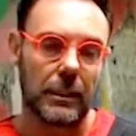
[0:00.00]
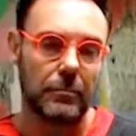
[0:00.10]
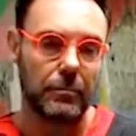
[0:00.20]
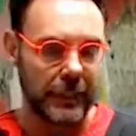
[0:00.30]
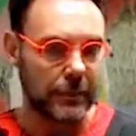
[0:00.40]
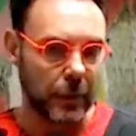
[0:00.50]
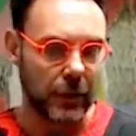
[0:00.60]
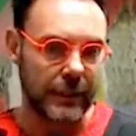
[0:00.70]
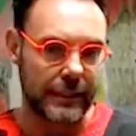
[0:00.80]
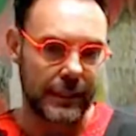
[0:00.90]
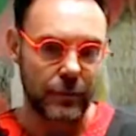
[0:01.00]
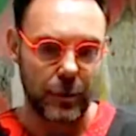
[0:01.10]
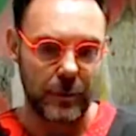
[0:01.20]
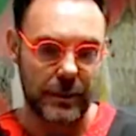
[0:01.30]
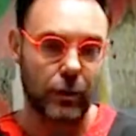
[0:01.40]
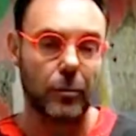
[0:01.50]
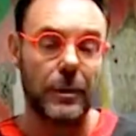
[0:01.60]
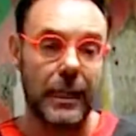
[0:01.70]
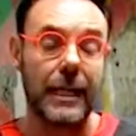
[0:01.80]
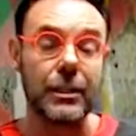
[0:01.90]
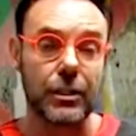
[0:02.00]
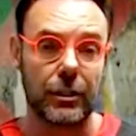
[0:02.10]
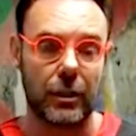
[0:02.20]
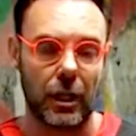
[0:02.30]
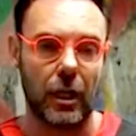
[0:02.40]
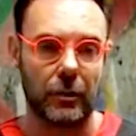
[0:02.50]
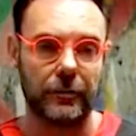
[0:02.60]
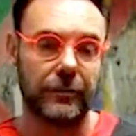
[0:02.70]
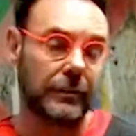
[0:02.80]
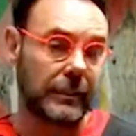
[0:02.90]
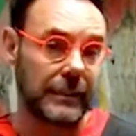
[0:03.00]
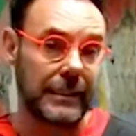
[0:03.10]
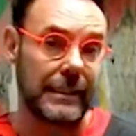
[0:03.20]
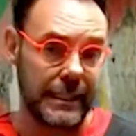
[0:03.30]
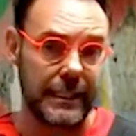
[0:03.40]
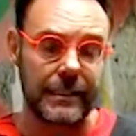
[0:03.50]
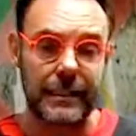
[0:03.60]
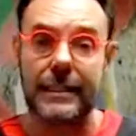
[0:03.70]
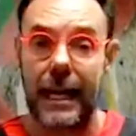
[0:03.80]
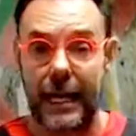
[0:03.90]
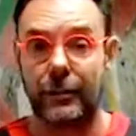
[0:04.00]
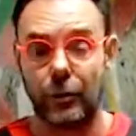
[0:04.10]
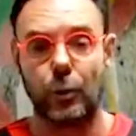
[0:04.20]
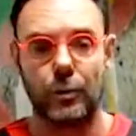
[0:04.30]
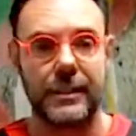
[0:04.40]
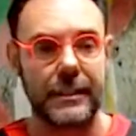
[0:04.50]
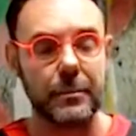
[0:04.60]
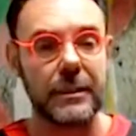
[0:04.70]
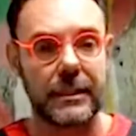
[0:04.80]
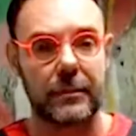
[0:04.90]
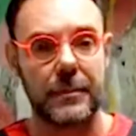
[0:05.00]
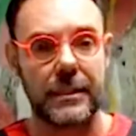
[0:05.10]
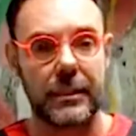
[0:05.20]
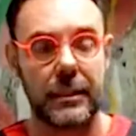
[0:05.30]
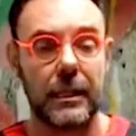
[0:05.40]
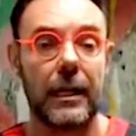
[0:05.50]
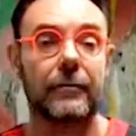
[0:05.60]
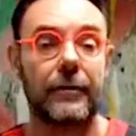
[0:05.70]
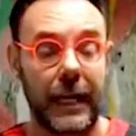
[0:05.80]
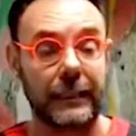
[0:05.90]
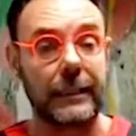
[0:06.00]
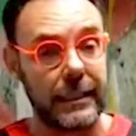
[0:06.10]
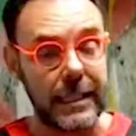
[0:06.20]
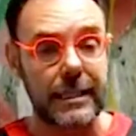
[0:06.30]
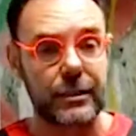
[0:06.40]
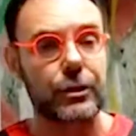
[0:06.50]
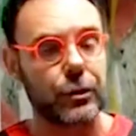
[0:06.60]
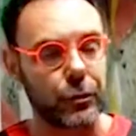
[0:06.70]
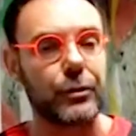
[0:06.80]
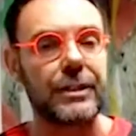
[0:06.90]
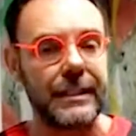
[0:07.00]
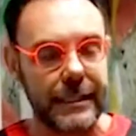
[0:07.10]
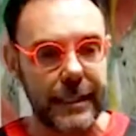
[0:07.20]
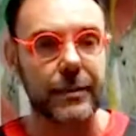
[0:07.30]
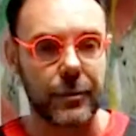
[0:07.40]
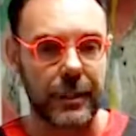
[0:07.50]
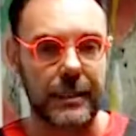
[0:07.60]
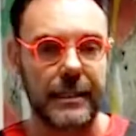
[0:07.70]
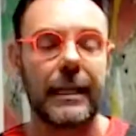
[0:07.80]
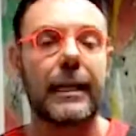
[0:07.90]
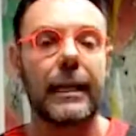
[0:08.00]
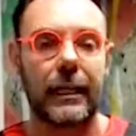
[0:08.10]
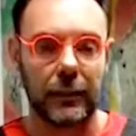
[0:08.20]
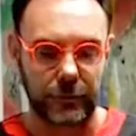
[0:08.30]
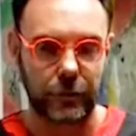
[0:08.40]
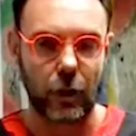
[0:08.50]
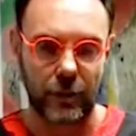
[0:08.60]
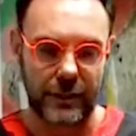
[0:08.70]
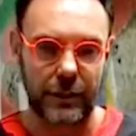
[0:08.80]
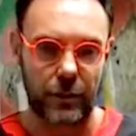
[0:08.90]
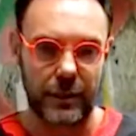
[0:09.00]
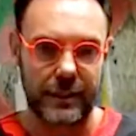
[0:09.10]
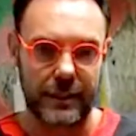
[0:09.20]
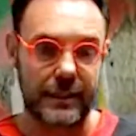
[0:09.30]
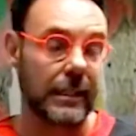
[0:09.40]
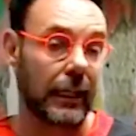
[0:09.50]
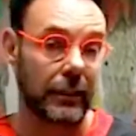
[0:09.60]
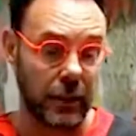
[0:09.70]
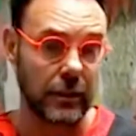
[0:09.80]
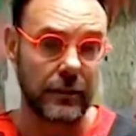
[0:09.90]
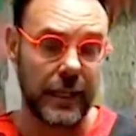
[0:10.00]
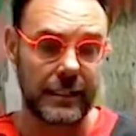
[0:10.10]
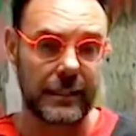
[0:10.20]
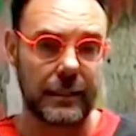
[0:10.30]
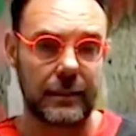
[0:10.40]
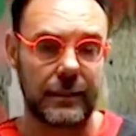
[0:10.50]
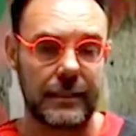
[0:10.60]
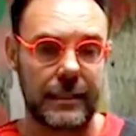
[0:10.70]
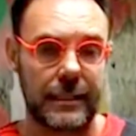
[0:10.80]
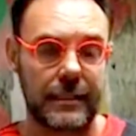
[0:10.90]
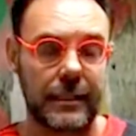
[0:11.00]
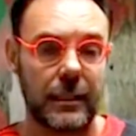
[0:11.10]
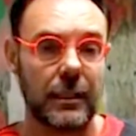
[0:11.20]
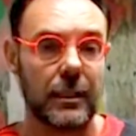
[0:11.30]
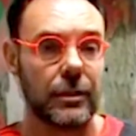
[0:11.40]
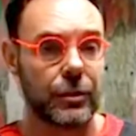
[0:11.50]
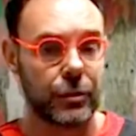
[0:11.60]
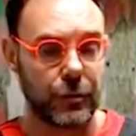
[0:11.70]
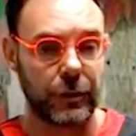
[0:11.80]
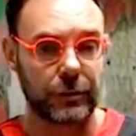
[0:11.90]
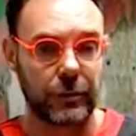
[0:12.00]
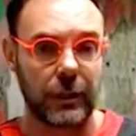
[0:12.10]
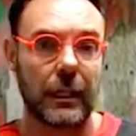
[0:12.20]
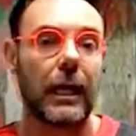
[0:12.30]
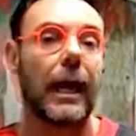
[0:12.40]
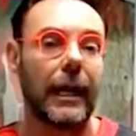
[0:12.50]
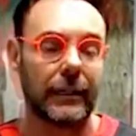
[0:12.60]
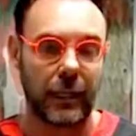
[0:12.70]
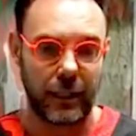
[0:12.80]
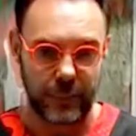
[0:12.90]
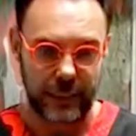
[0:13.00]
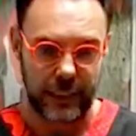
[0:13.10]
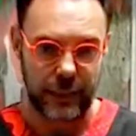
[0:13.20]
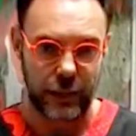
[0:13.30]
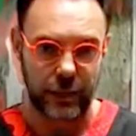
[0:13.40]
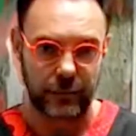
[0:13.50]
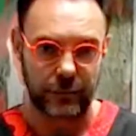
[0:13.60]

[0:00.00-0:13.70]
Metabolic syndrome is a combination of diseases and/or symptoms that leads to serious health consequences like cardiovascular disease, stroke, and hypertension.